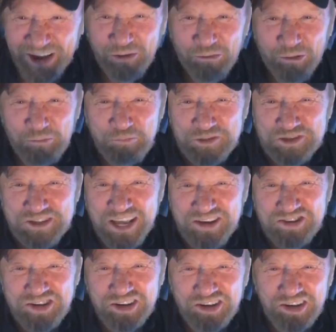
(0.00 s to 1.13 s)
What
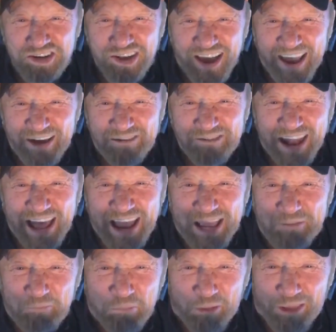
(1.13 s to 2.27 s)
position do you have that I
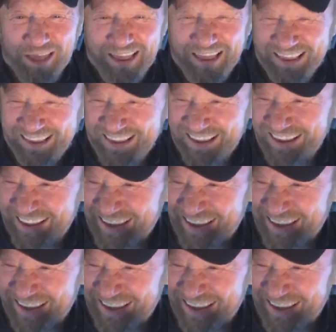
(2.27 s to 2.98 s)
can play?